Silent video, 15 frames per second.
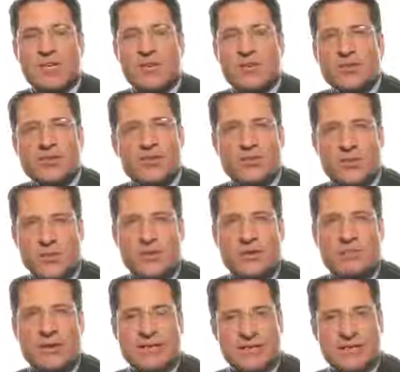It's
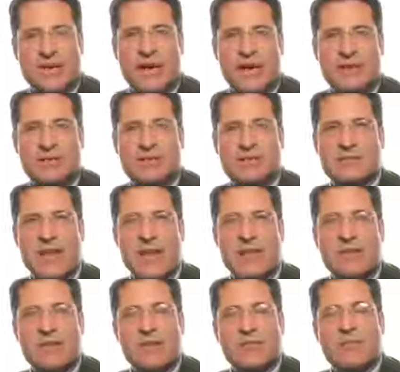understood by science
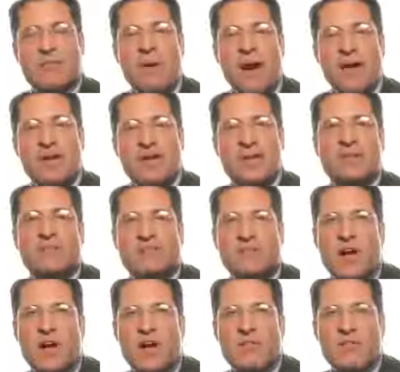that the body
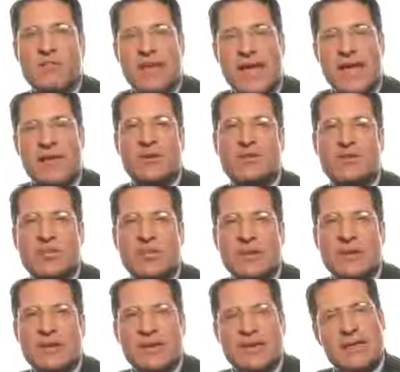gives off
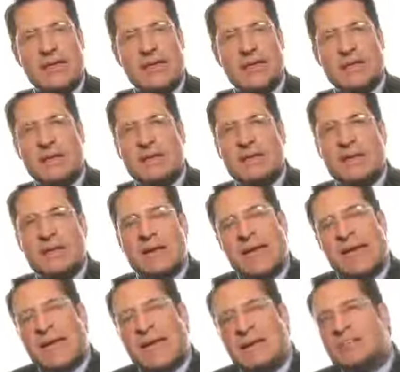energy in
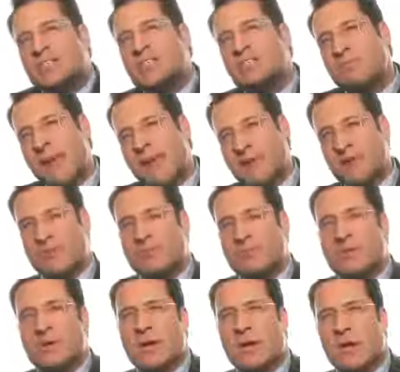a
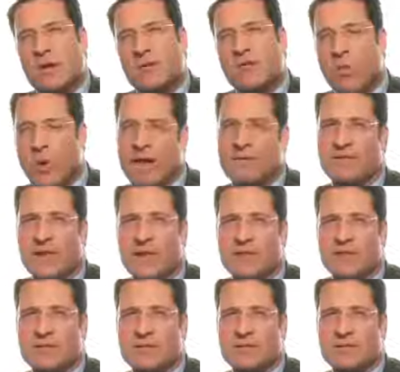spectrum of
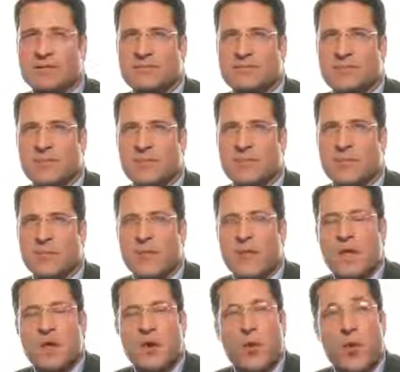wavelengths.
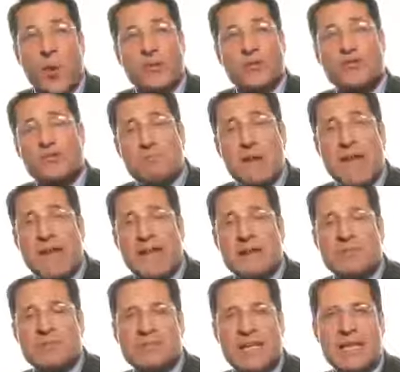What
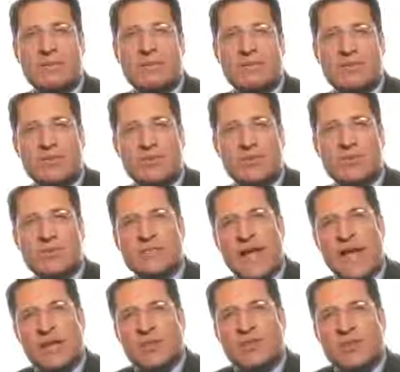germanium is able to do
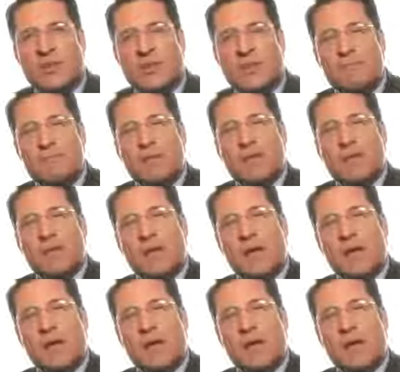is actually